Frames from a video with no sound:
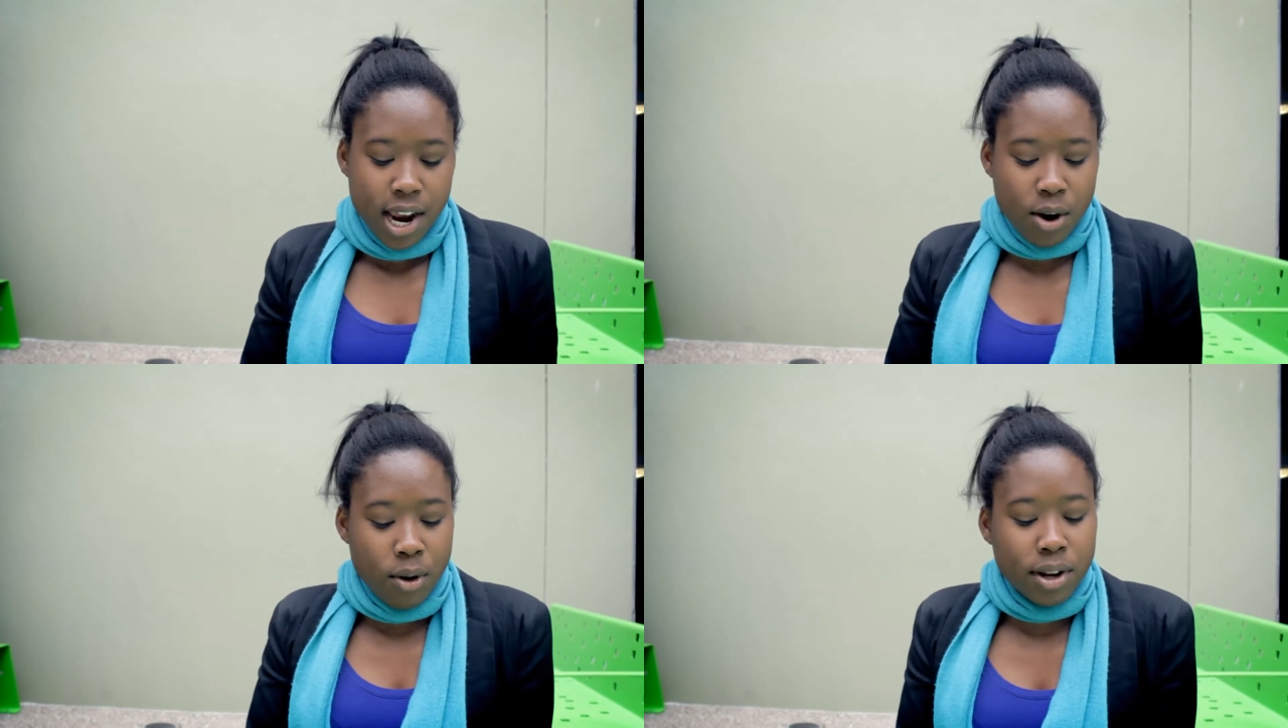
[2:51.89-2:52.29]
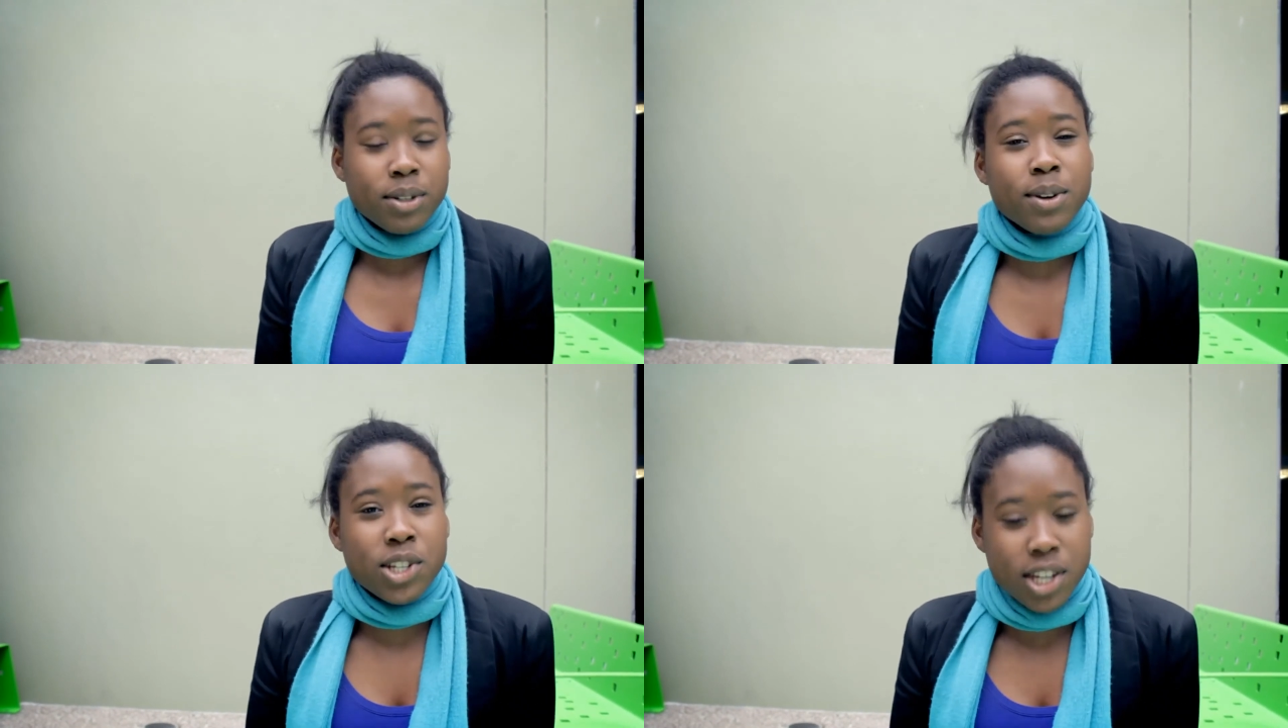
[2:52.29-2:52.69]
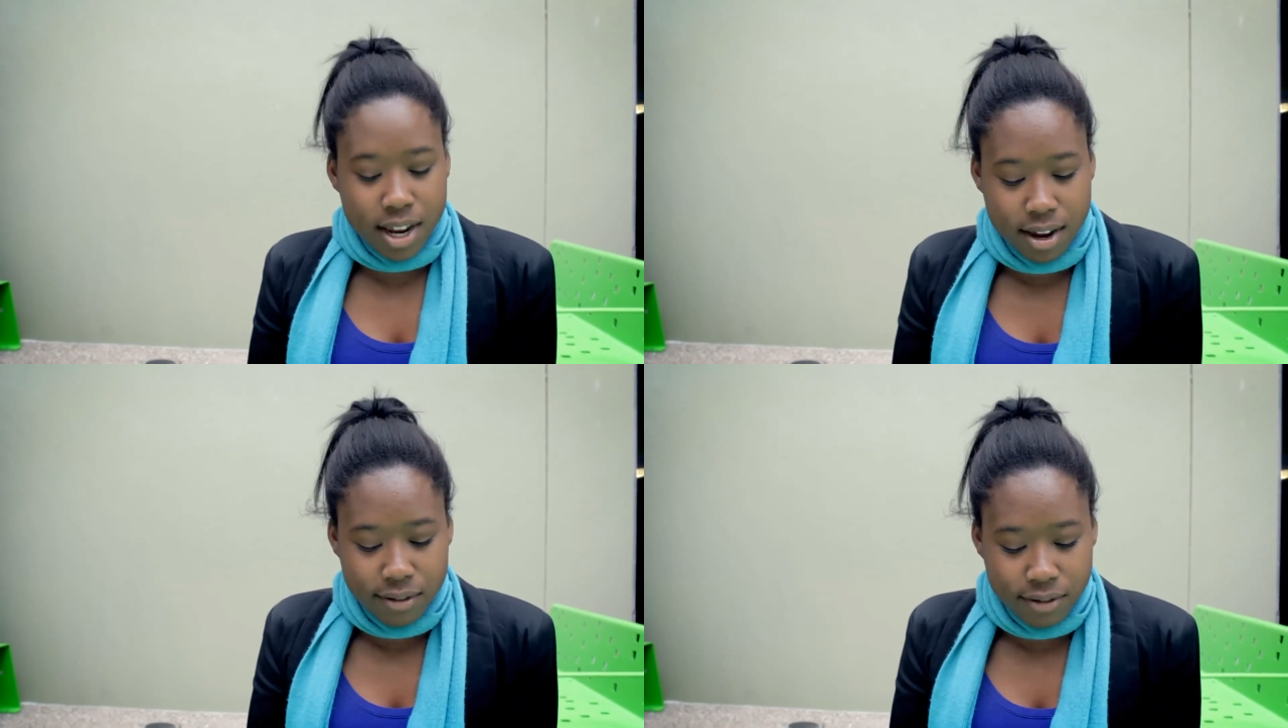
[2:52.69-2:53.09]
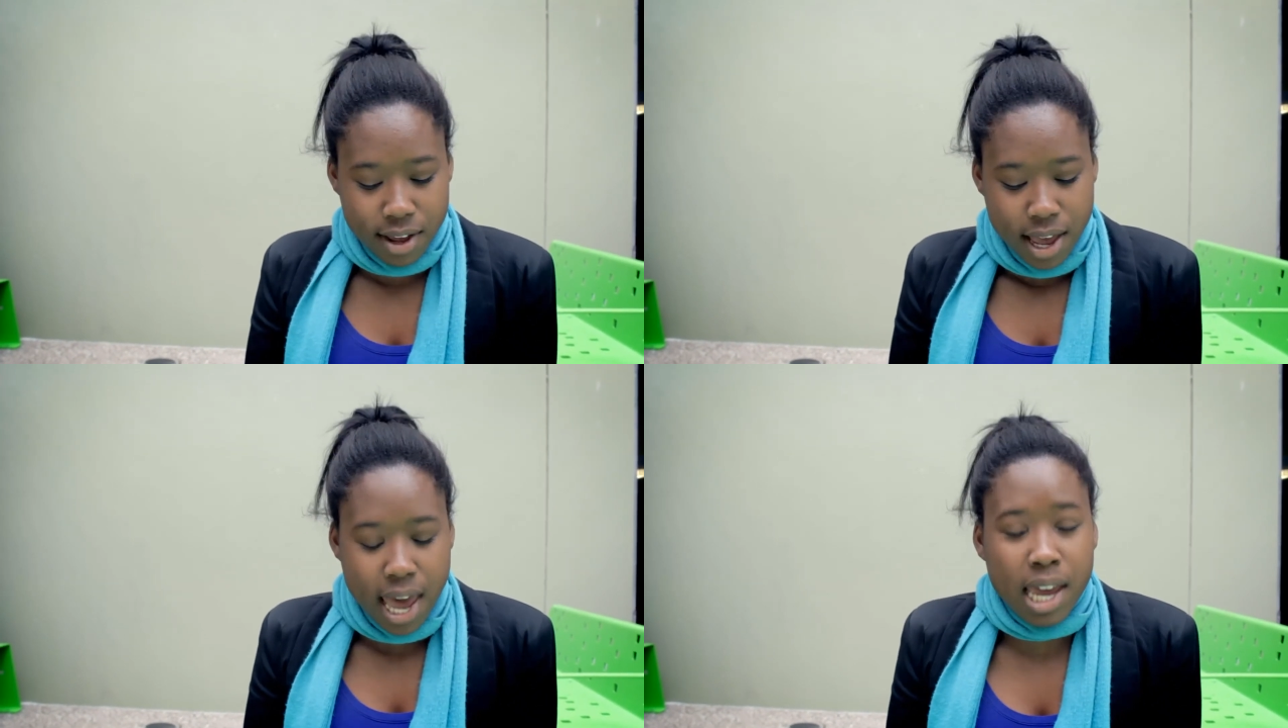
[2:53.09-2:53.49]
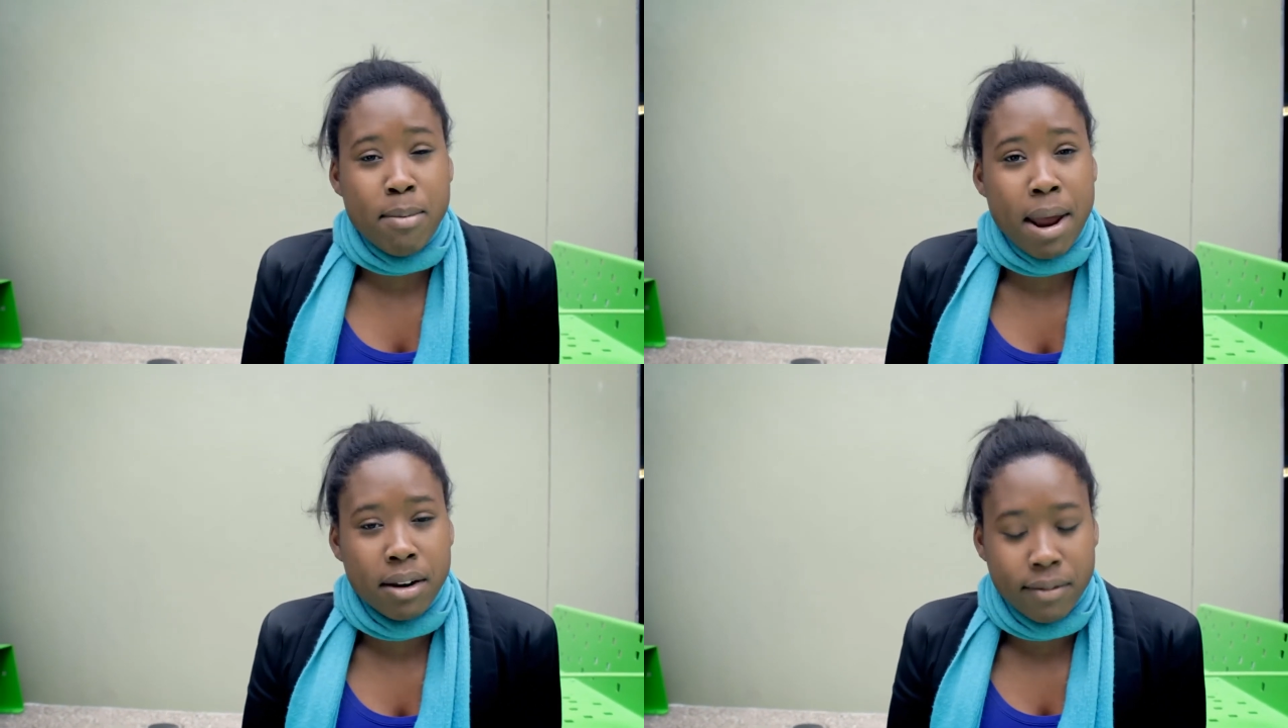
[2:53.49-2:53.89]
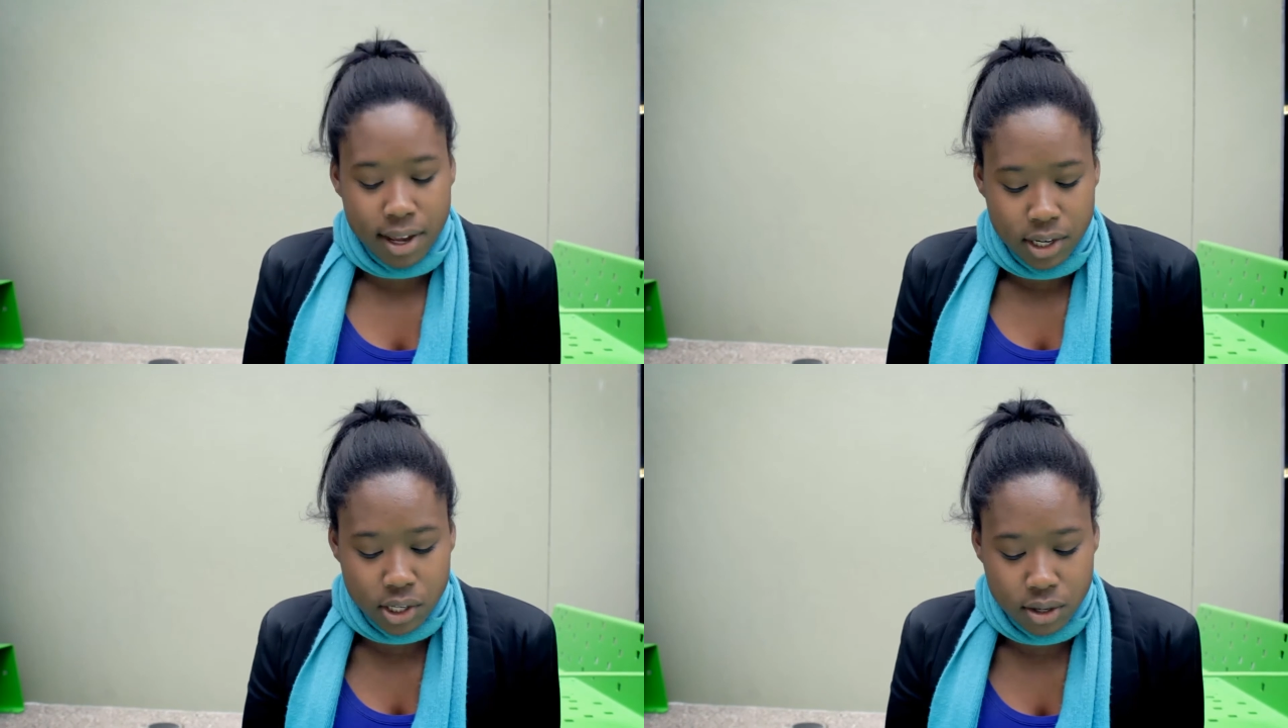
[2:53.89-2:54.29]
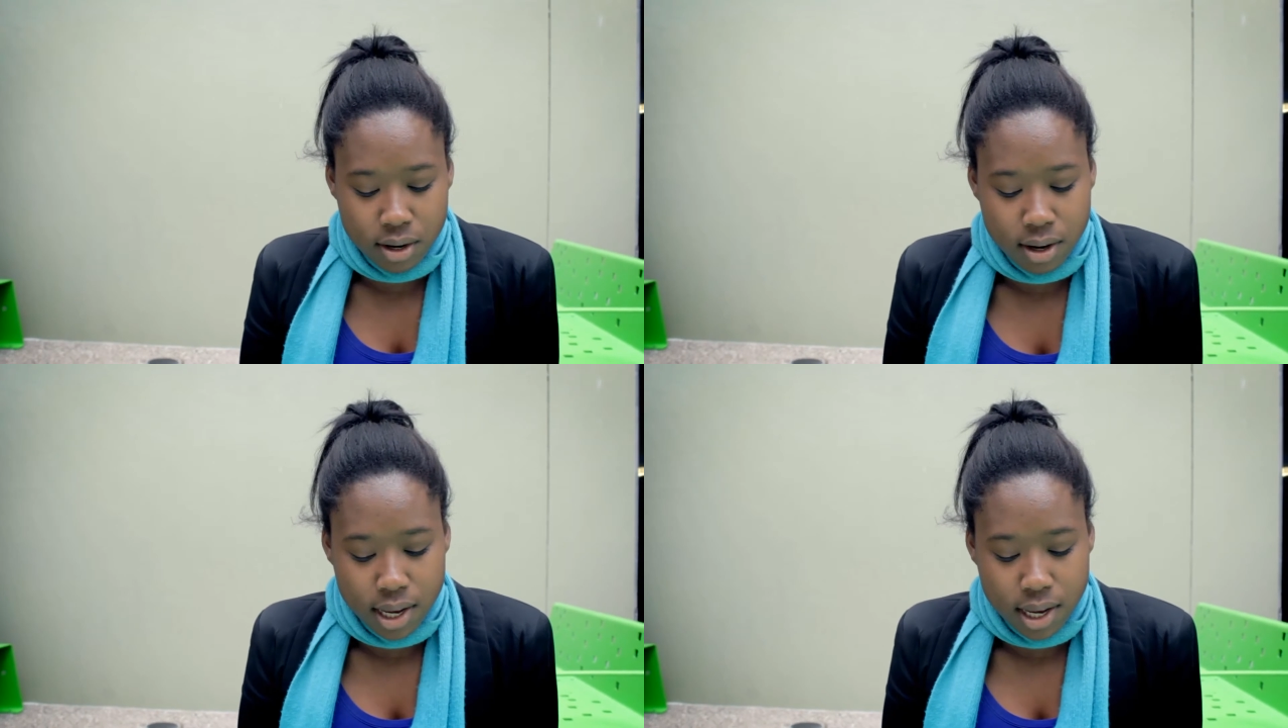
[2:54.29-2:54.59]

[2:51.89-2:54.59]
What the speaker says: in order to achieve a competitive edge